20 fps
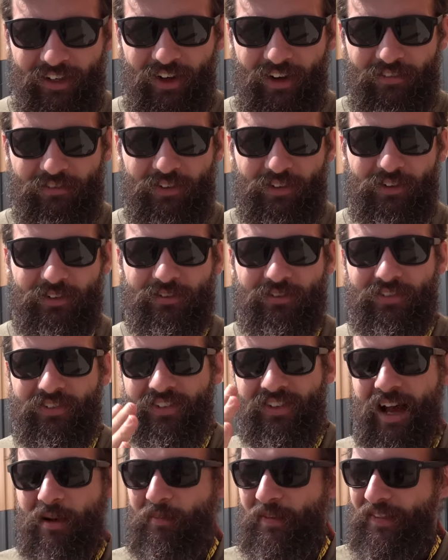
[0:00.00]
off of.
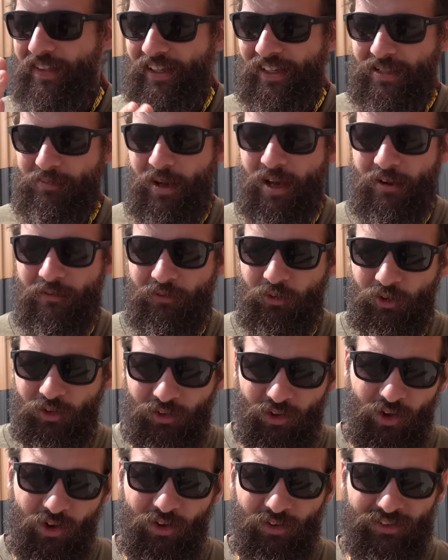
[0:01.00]
I've been thinking about it for a
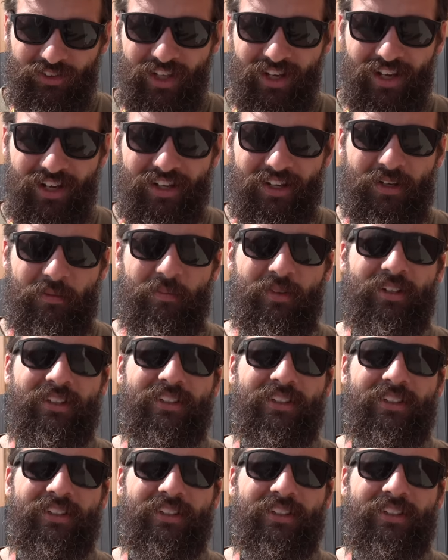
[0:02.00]
long time.